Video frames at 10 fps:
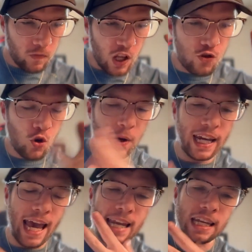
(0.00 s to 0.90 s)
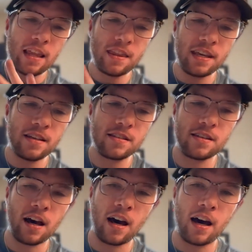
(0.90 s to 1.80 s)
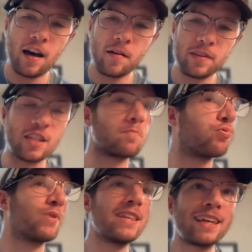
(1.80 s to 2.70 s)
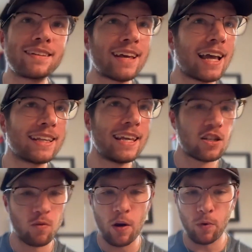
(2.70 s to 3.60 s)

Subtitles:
doing any of these breathing techniques, right?